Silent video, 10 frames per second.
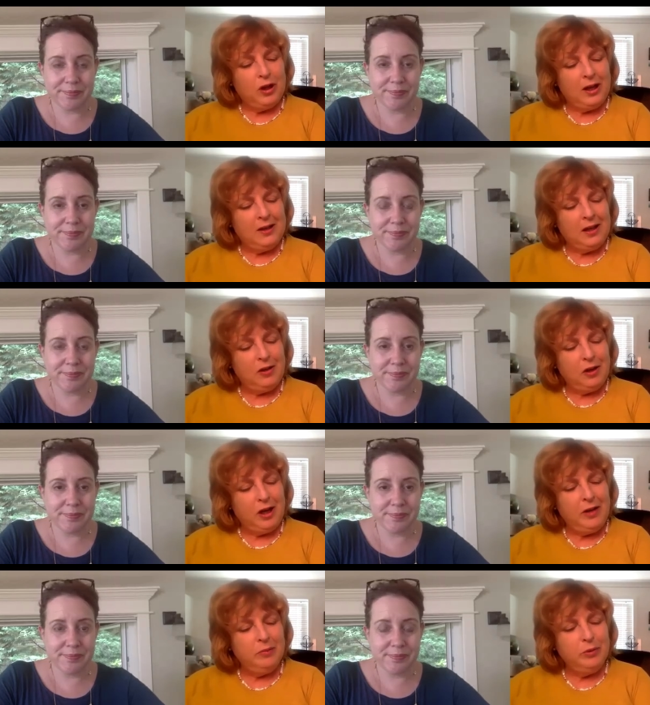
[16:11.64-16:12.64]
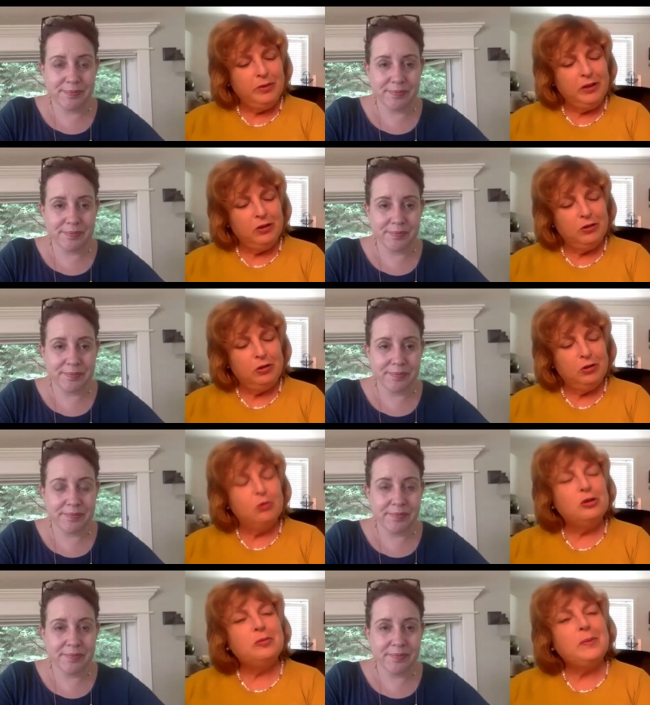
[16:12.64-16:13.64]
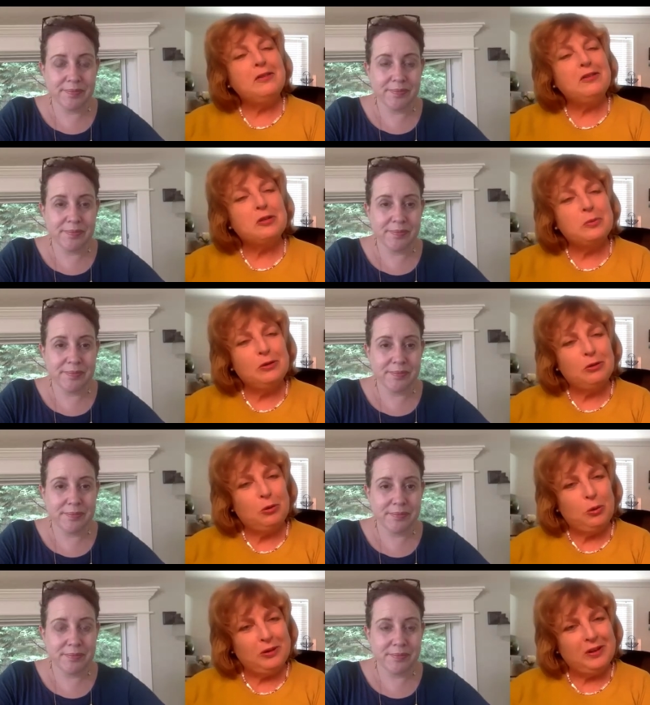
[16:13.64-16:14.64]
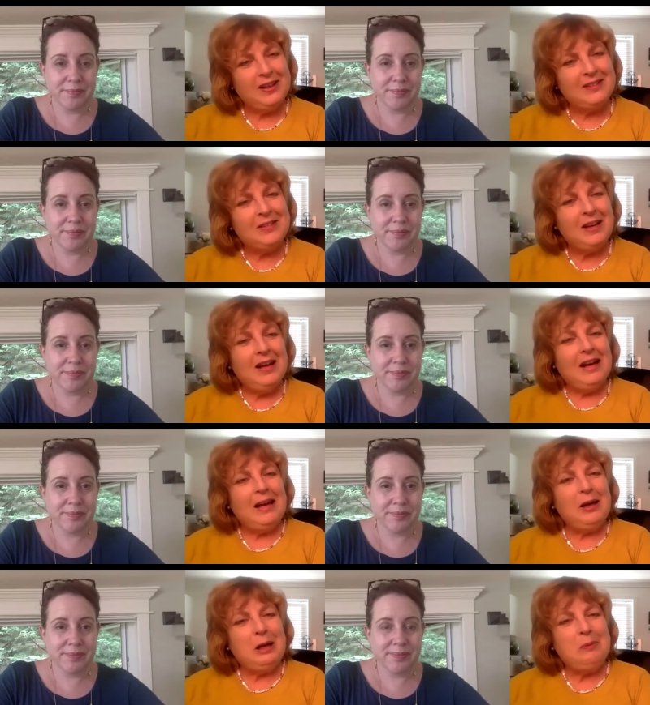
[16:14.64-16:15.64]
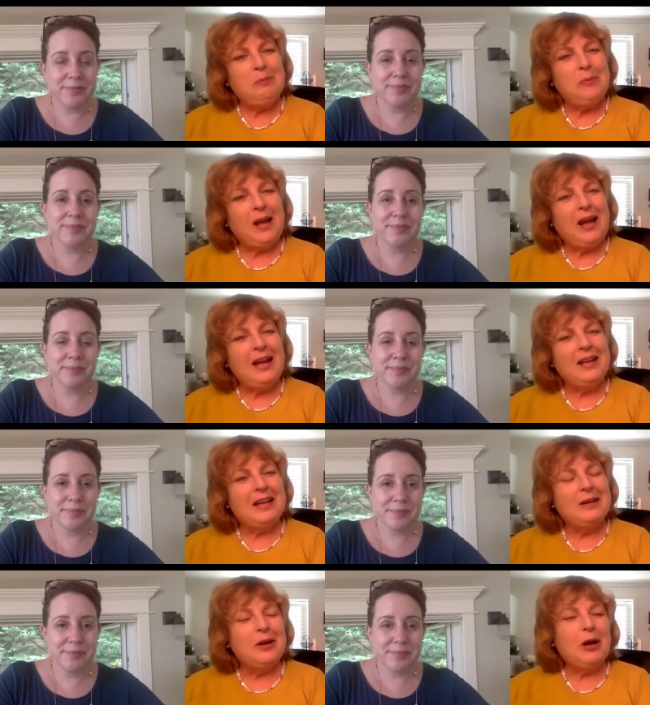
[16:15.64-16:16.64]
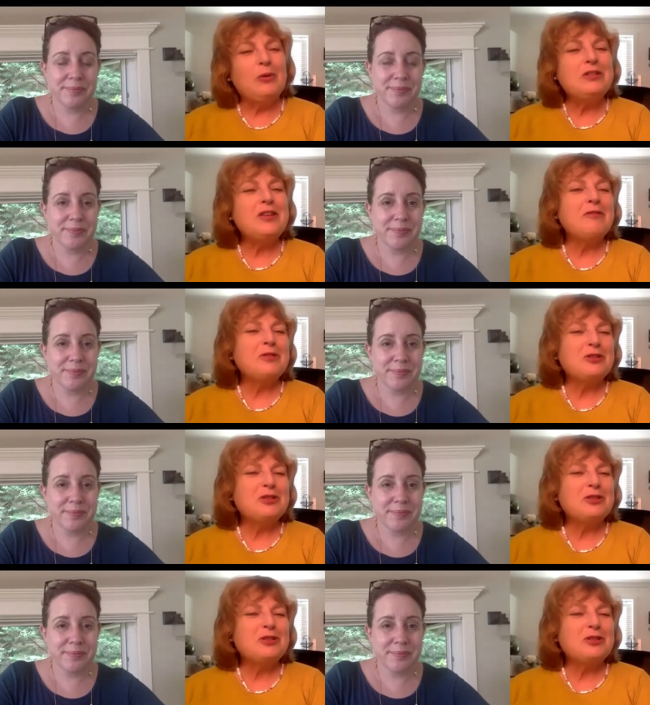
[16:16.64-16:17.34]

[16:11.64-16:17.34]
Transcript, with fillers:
Speaker 1: And now moving on to your Smythe-Smith quartet, I always have to